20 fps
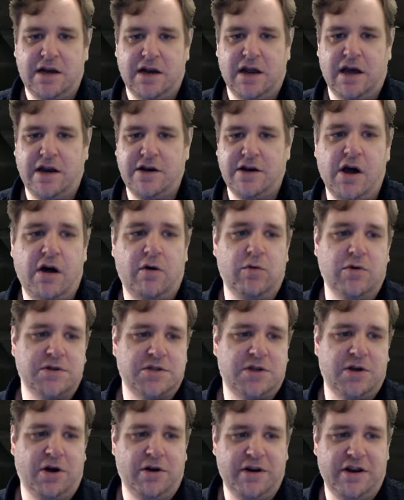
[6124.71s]
Like, one's
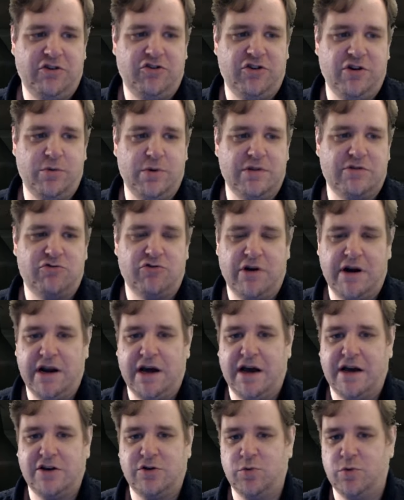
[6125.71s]
got an issue with
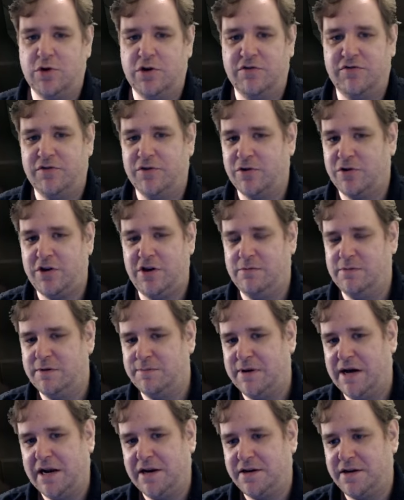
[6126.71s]
Draenei Dwarf, or Human
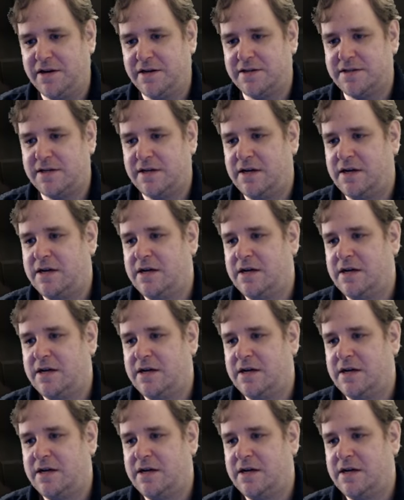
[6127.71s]
paladins.